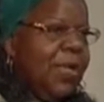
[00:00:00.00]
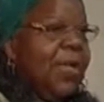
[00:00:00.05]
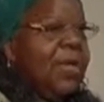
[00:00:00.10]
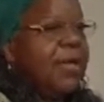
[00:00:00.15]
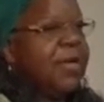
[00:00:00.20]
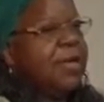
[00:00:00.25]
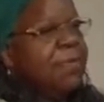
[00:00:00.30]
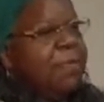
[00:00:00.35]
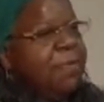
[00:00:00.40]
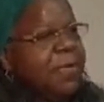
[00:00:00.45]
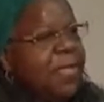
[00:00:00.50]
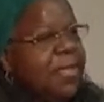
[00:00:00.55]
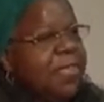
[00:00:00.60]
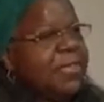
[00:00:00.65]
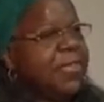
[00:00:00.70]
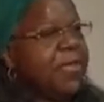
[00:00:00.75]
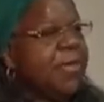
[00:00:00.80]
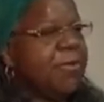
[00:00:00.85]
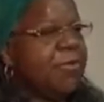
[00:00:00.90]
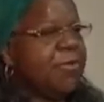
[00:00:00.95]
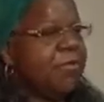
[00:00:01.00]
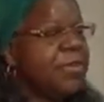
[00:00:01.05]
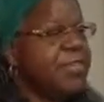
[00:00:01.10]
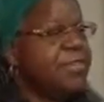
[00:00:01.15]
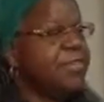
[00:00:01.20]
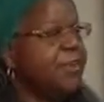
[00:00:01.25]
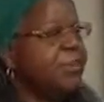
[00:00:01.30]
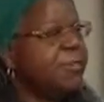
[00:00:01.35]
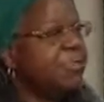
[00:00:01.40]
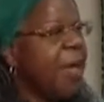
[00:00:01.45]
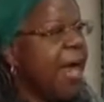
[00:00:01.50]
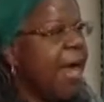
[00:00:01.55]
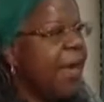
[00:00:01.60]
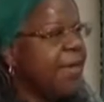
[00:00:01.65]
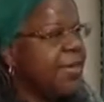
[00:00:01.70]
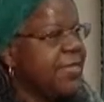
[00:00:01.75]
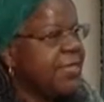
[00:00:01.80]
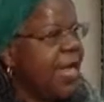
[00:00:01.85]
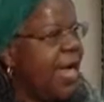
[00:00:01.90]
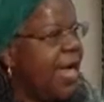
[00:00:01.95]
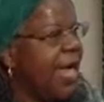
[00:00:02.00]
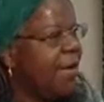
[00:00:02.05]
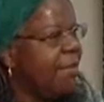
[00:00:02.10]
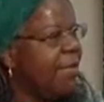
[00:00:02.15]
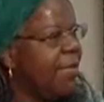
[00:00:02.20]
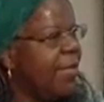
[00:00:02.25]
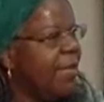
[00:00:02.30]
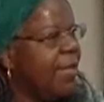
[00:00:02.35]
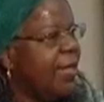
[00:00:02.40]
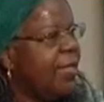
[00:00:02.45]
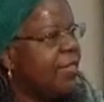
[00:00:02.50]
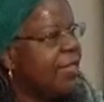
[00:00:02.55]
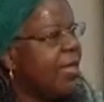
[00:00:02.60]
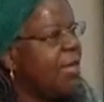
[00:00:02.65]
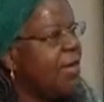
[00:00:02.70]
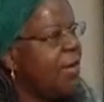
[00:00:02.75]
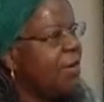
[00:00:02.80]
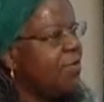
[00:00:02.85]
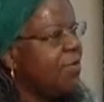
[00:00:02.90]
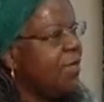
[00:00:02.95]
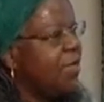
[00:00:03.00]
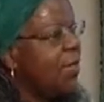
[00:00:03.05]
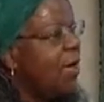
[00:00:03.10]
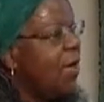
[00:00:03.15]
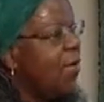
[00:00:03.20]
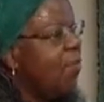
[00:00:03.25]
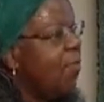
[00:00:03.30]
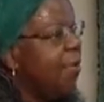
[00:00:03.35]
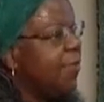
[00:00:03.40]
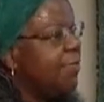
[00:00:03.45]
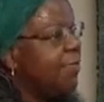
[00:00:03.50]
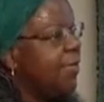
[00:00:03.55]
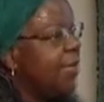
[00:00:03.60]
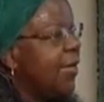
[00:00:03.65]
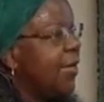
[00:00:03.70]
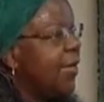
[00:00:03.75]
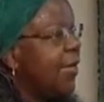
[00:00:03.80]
Could be the research paradigm that goes along with it.